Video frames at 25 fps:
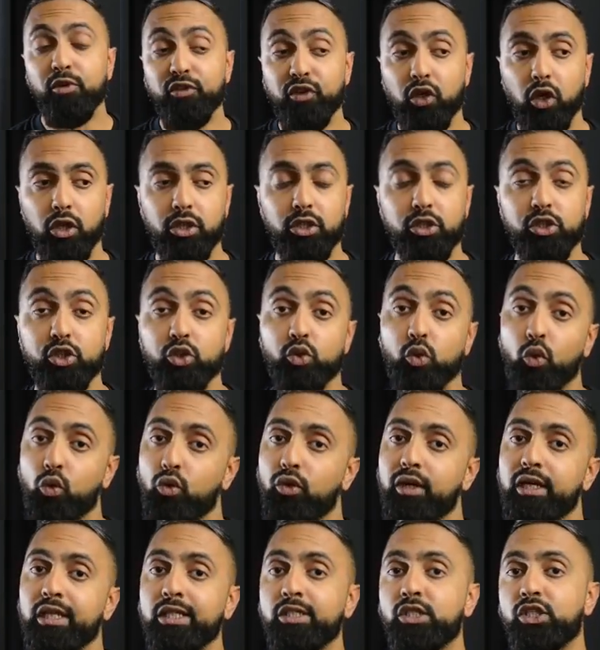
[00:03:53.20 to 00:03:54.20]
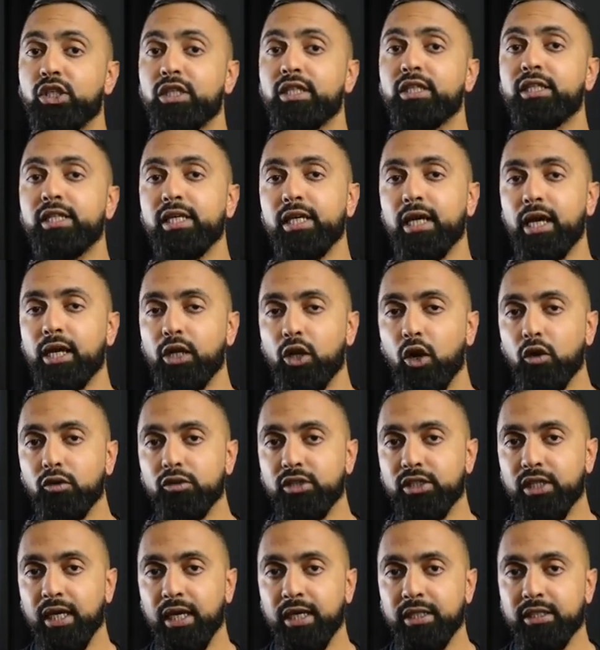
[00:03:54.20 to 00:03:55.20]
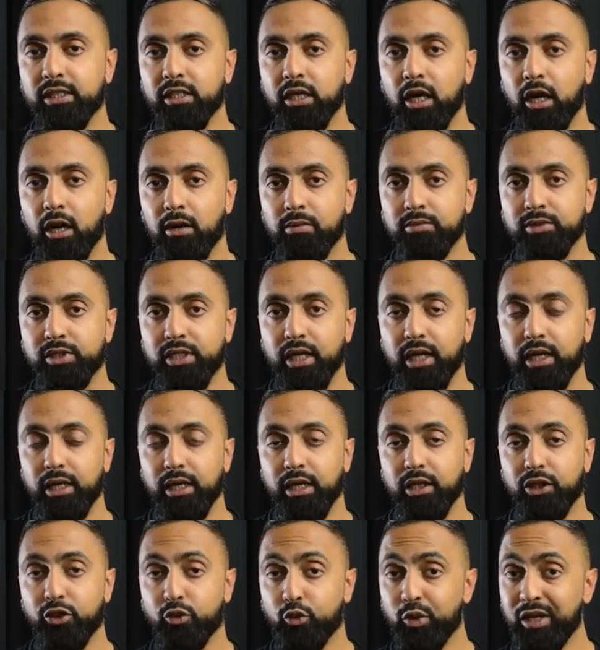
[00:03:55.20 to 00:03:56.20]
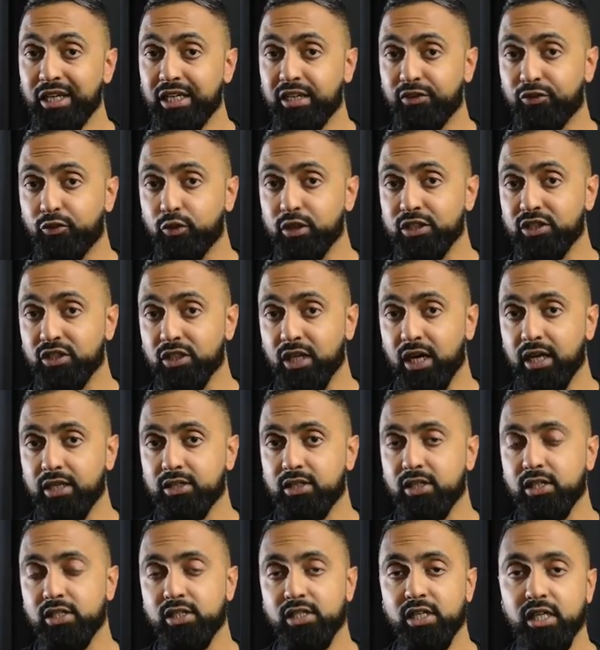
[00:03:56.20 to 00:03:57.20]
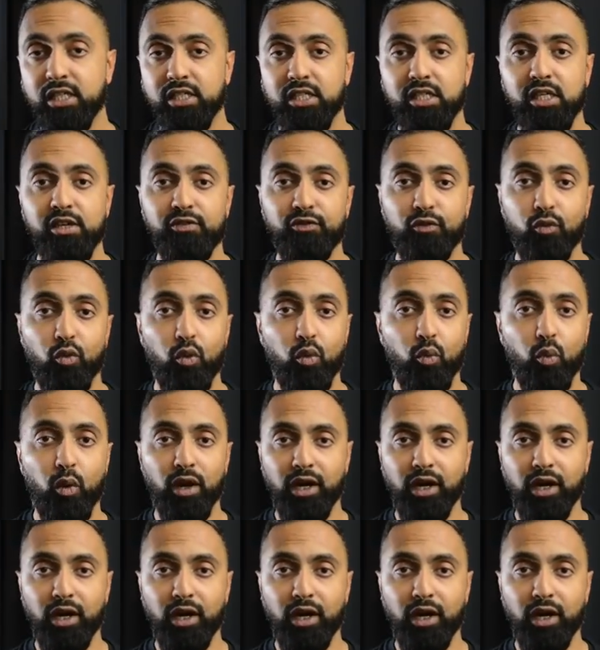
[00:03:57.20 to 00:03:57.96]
Moving on to storage, the Note 8 comes in 3 different sizes: 64,